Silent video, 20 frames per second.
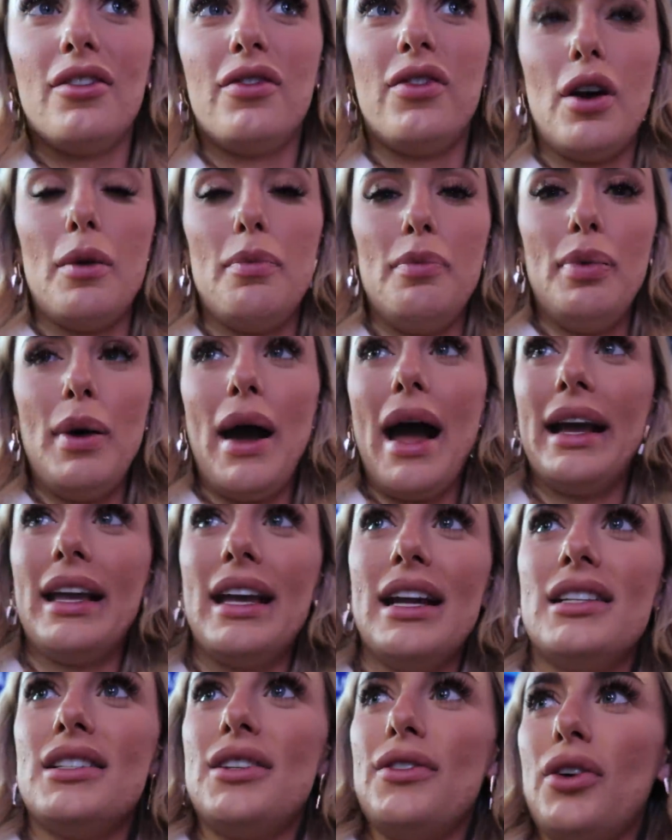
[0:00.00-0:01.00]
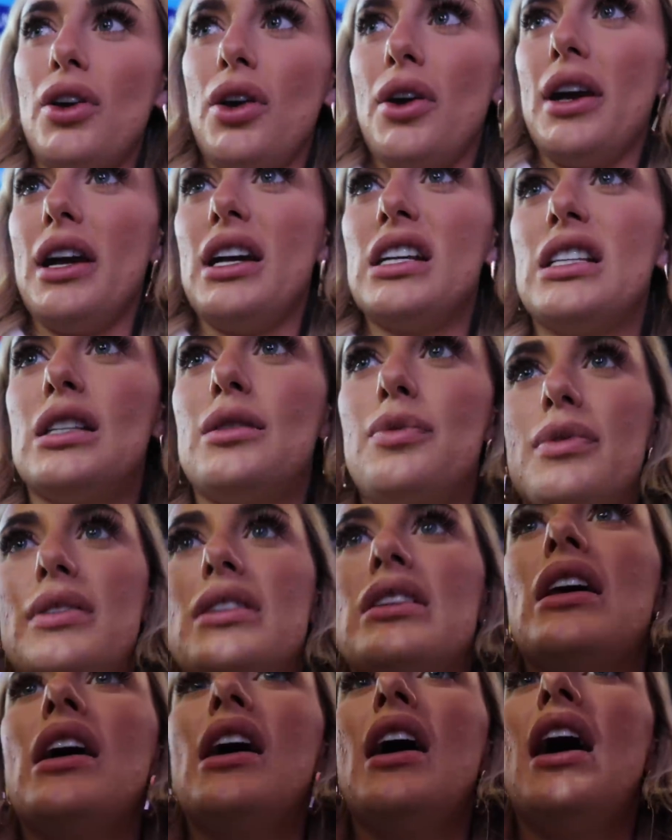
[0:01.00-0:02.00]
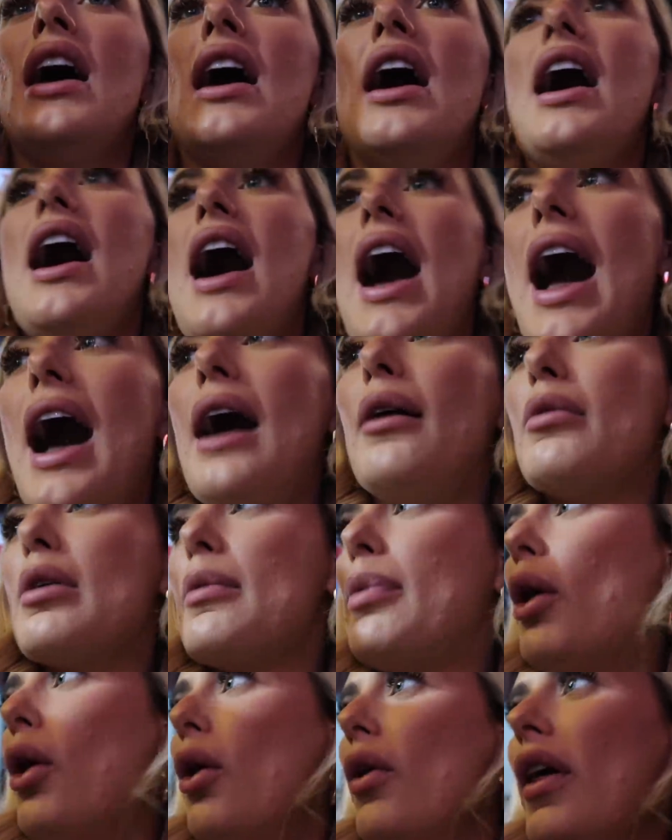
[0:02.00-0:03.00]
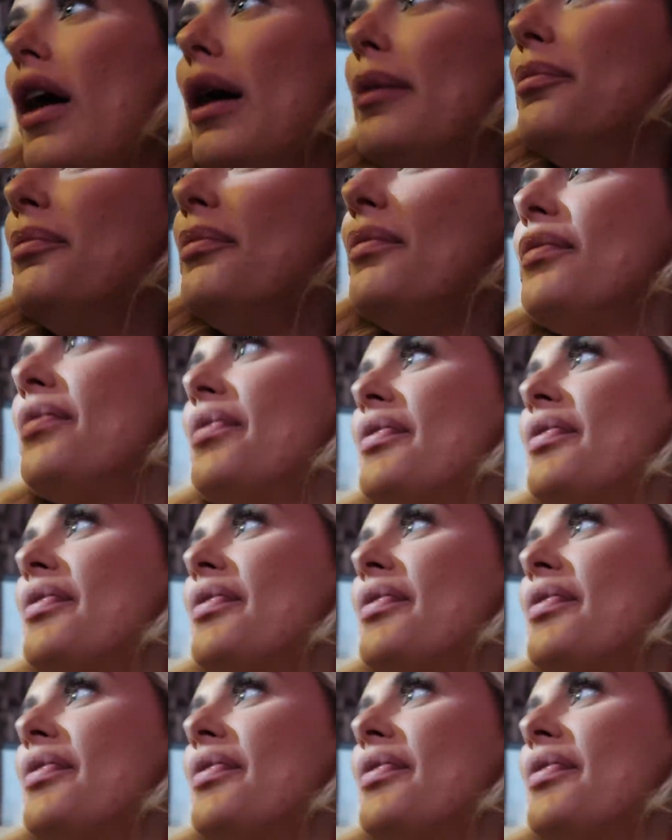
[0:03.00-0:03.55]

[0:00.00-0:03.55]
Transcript: for a packet of crisps. And we bought them.